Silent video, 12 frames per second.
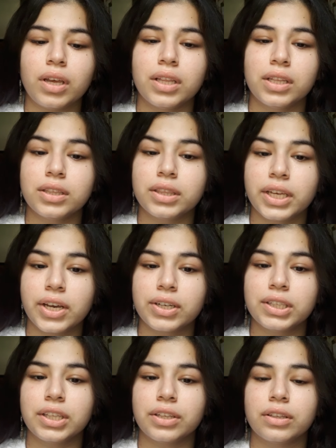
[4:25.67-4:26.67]

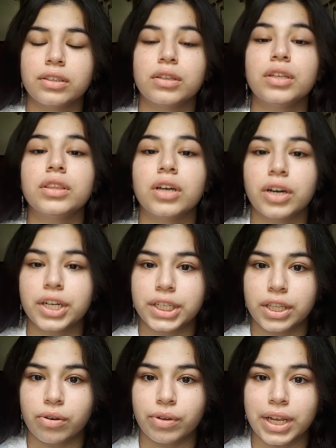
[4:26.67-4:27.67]
The
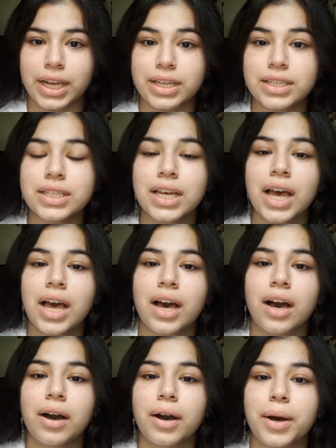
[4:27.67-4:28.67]
third theory is
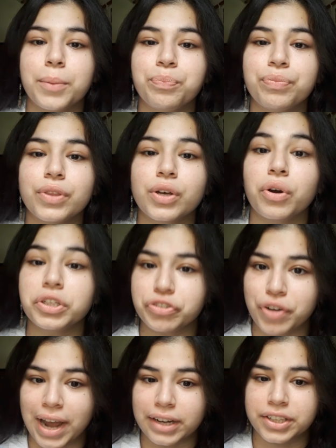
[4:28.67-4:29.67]
the
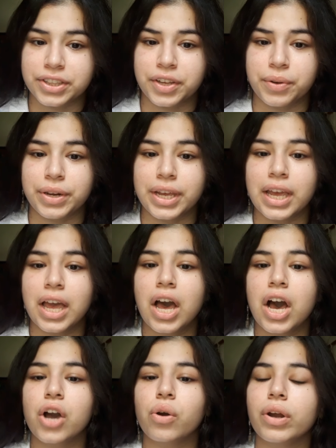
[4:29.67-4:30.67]
contract theory.
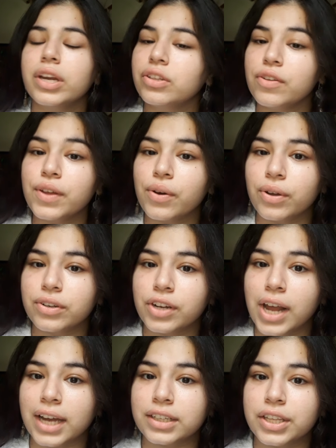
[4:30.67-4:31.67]
According to the
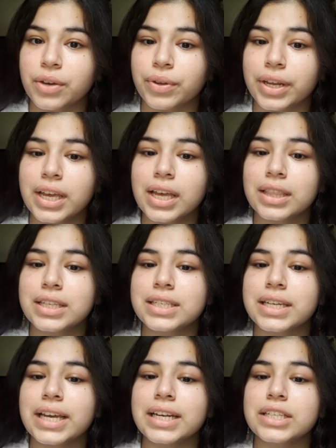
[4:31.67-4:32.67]
contract theory, the
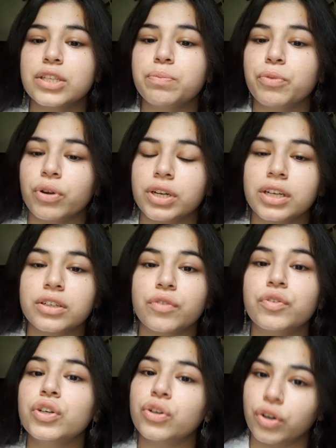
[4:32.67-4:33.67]
state is a product
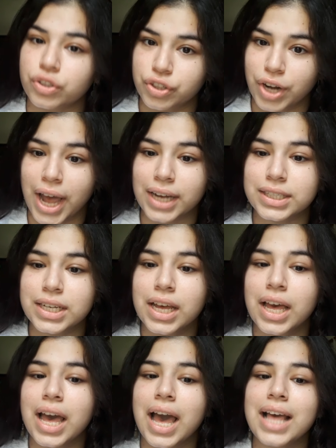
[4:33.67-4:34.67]
of a contract,
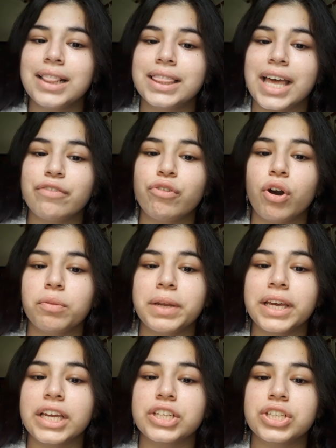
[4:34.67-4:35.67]
and therefore
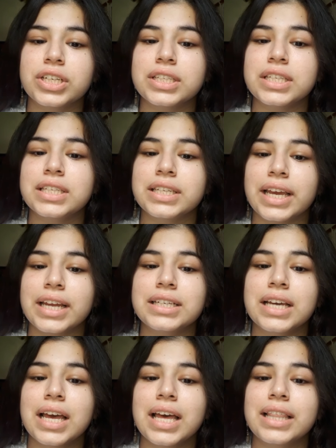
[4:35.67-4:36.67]
obligation is a
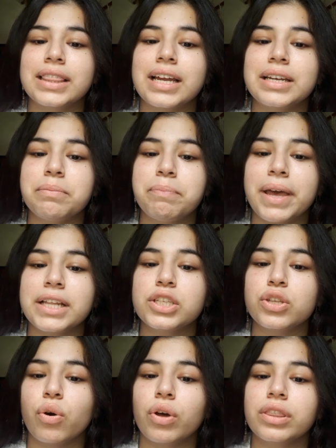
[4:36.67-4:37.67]
state that
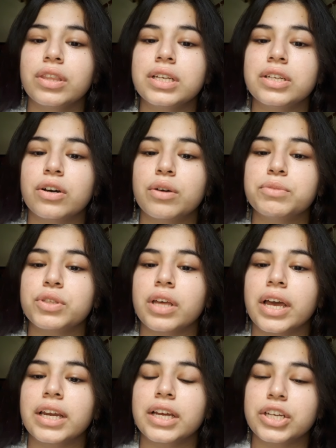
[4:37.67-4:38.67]
depends on the terms
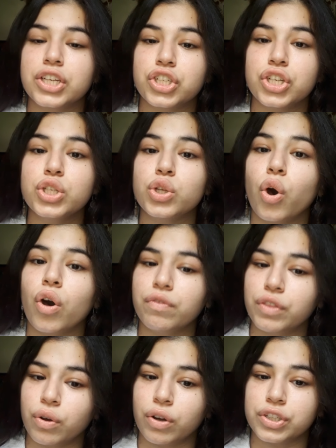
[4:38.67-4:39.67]
and conditions
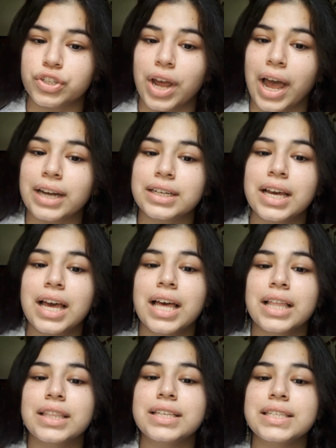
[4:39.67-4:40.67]
of the contract.
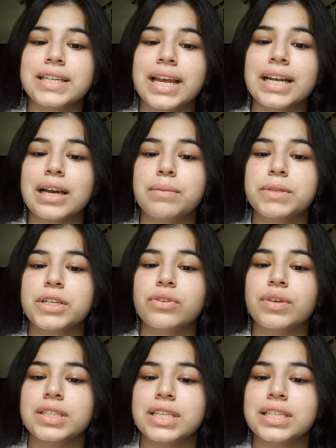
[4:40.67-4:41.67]
The state comes
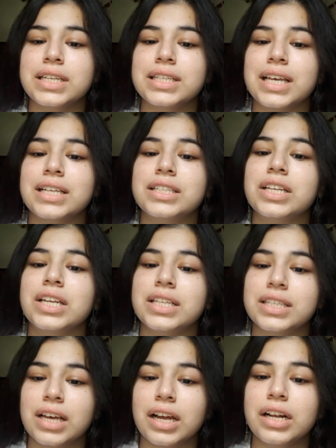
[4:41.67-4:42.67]
into existence as a
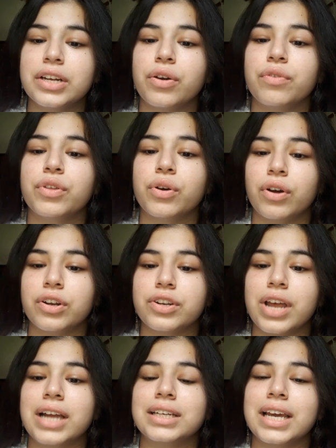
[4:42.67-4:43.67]
result of the
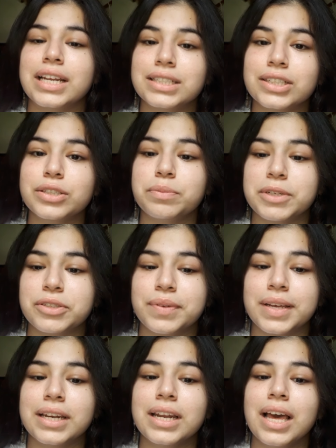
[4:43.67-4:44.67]
contract entered
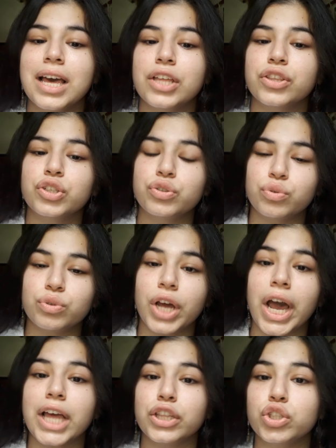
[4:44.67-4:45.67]
between the
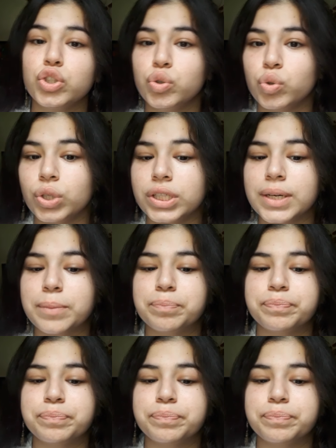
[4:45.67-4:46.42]
ruler and the ruled.